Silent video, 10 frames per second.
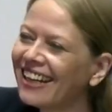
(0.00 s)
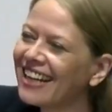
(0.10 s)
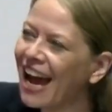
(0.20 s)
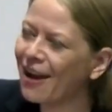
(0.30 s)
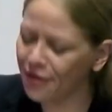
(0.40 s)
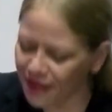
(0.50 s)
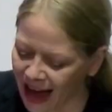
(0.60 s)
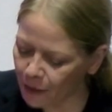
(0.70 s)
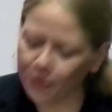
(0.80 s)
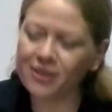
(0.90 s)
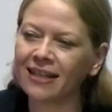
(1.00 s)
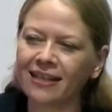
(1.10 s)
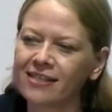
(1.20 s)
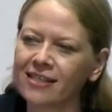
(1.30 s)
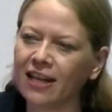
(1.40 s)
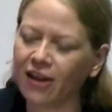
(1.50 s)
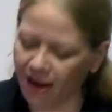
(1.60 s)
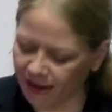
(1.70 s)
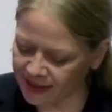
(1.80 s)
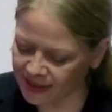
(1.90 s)
Now, that wasn't in Sadiq
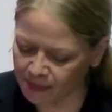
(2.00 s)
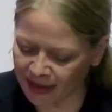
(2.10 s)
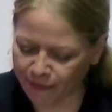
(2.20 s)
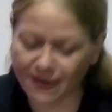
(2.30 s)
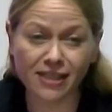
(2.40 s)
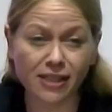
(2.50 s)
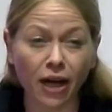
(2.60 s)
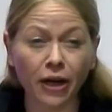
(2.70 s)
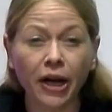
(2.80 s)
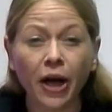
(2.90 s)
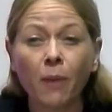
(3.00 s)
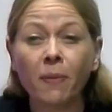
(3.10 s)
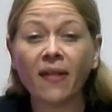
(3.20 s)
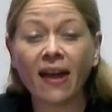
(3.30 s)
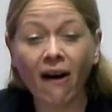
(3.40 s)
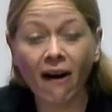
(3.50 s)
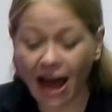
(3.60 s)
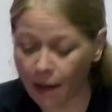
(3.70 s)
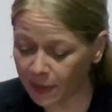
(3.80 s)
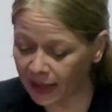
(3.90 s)
Khan's manifesto, but they are
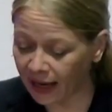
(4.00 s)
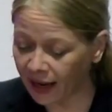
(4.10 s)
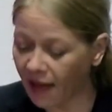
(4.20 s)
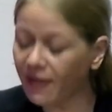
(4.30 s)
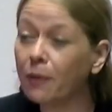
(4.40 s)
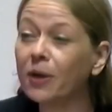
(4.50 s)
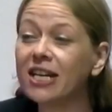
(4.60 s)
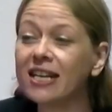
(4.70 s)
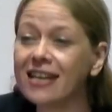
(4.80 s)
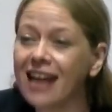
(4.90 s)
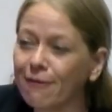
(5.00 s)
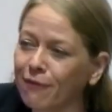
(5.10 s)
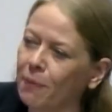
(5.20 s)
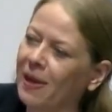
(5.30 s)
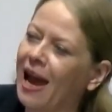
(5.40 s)
happening, and they would never be